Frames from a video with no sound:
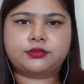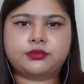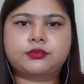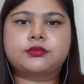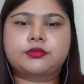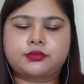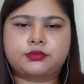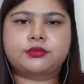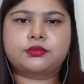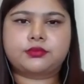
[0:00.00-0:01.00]

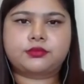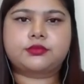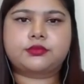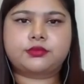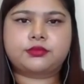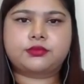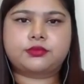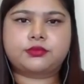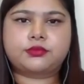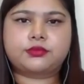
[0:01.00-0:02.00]

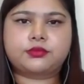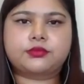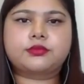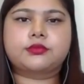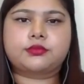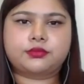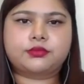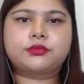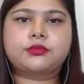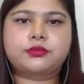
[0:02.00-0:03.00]

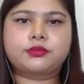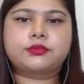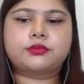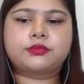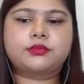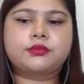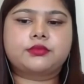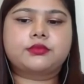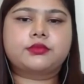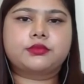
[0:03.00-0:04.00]

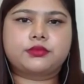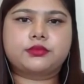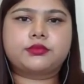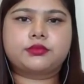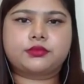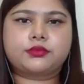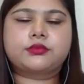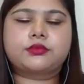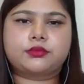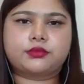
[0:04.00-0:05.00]

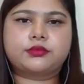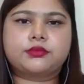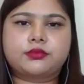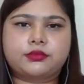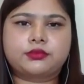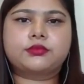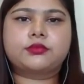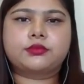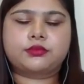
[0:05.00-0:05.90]
No words are spoken by the person on screen.